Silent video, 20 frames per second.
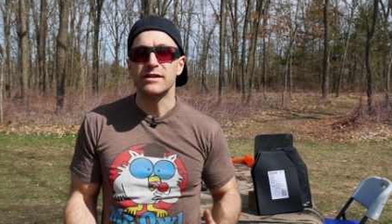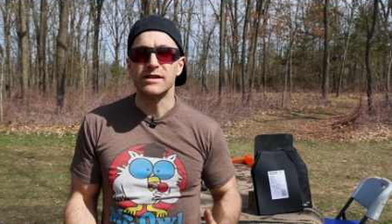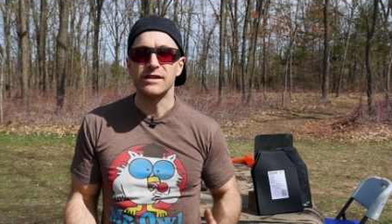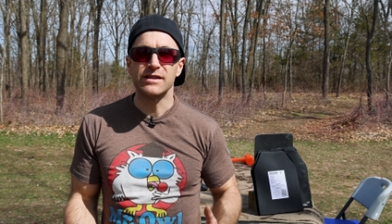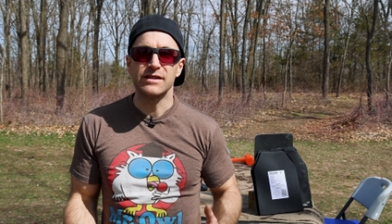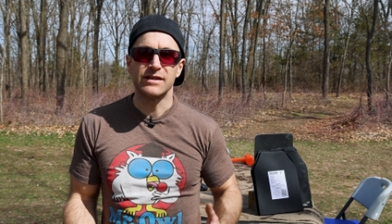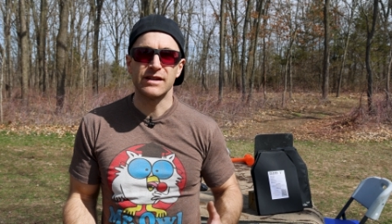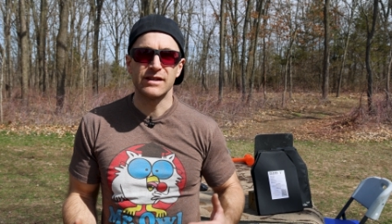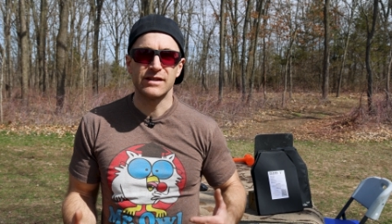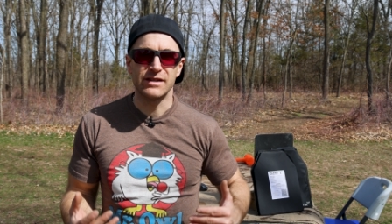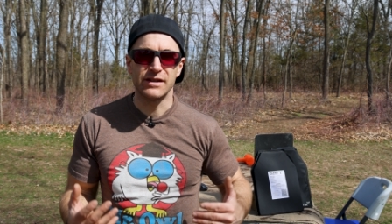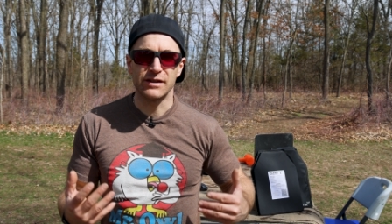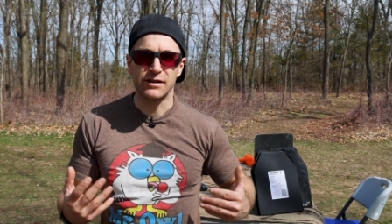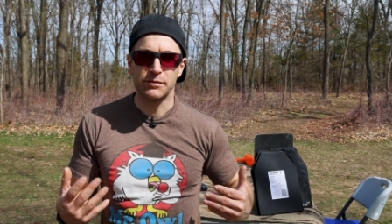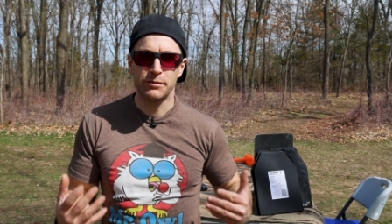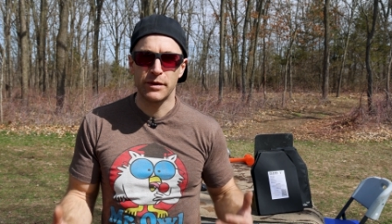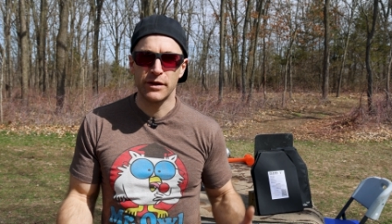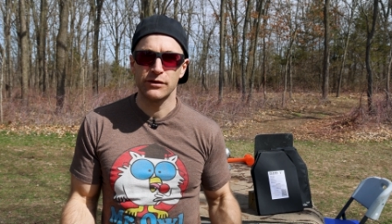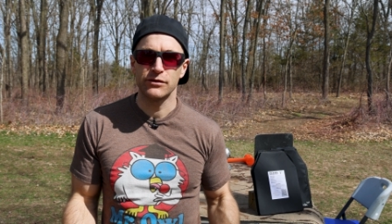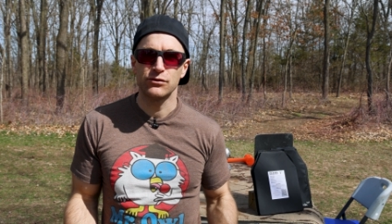Since this is
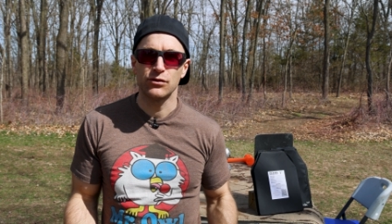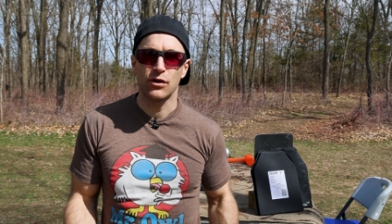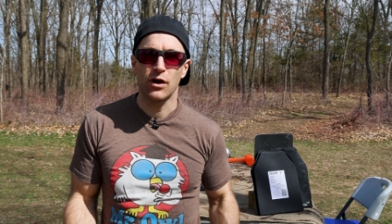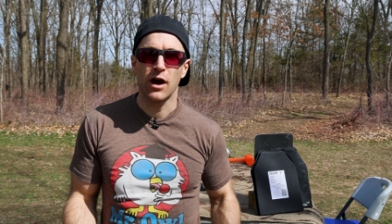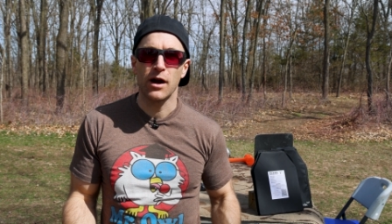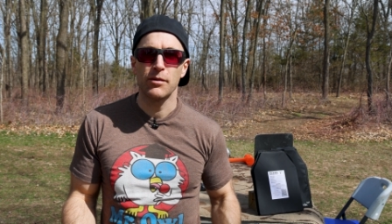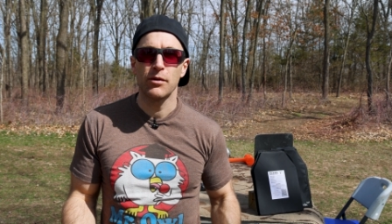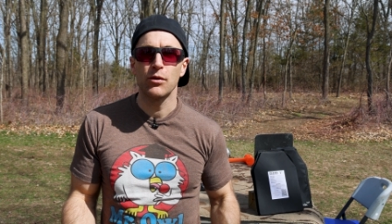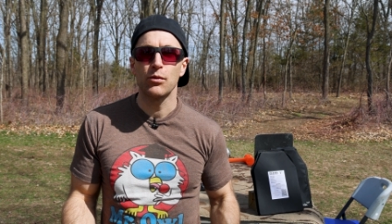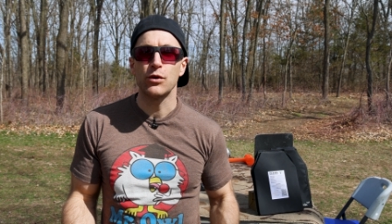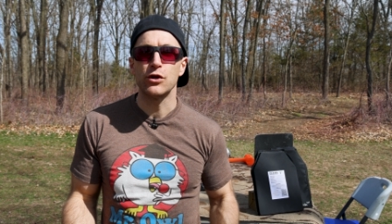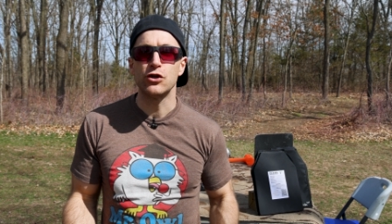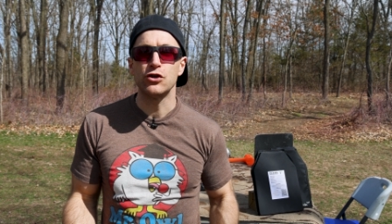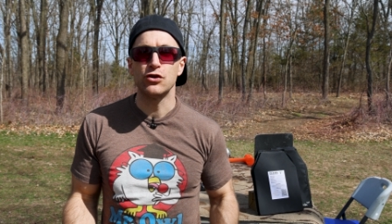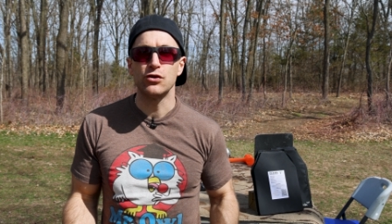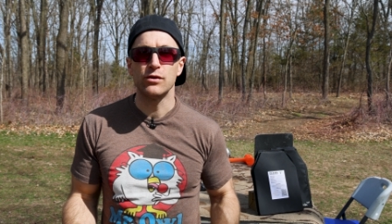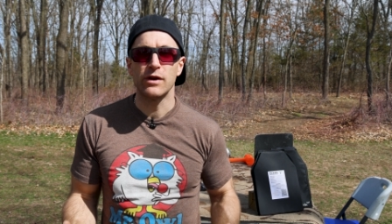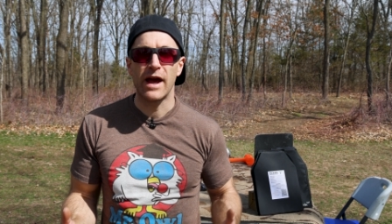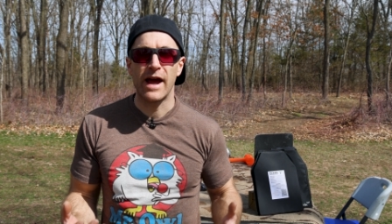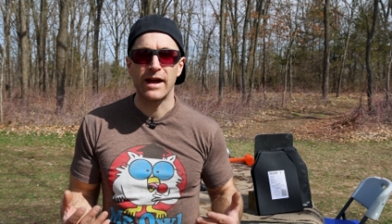pistol armor, we
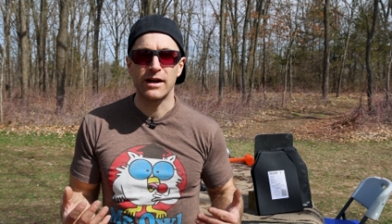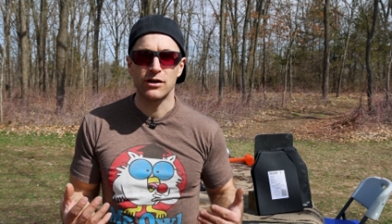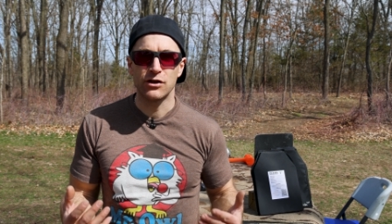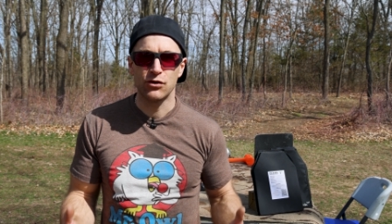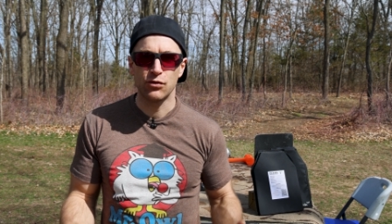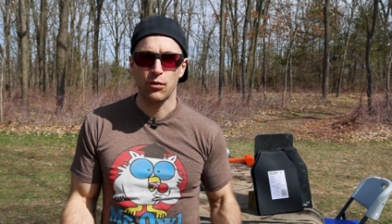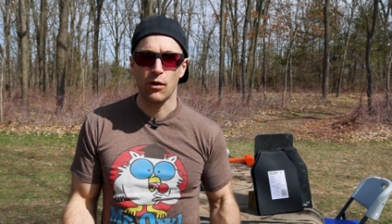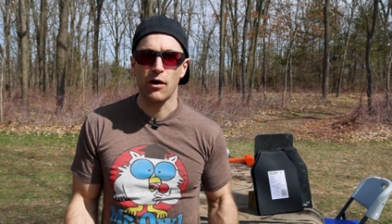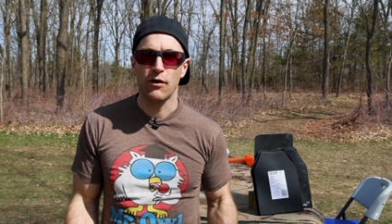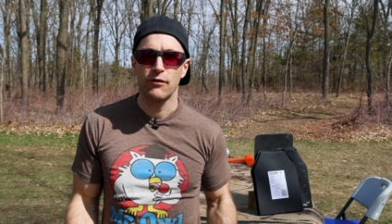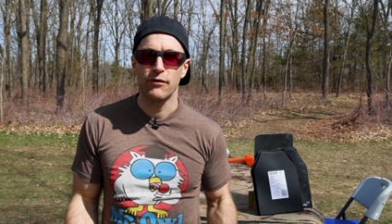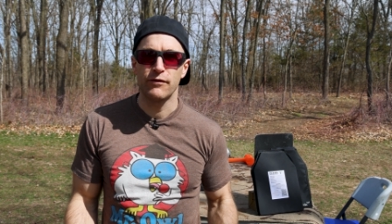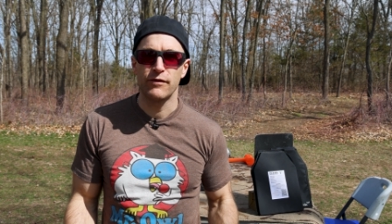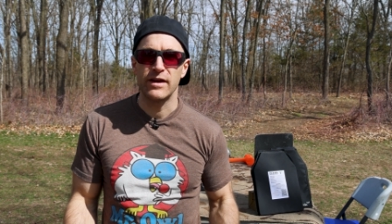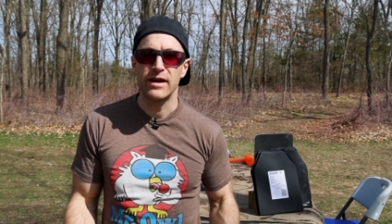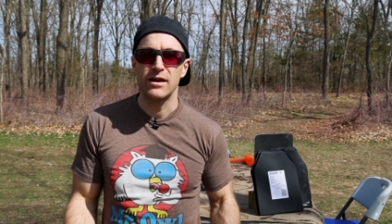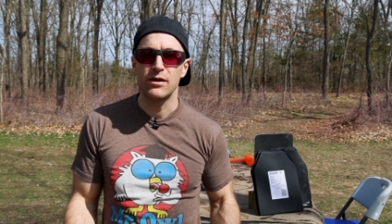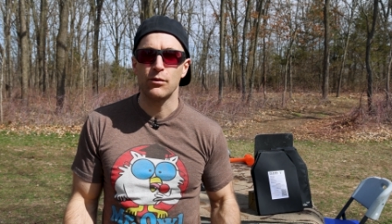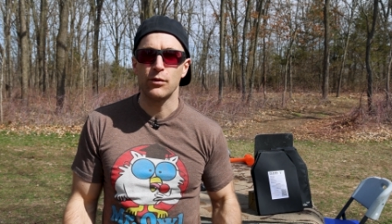shoot at twelve feet.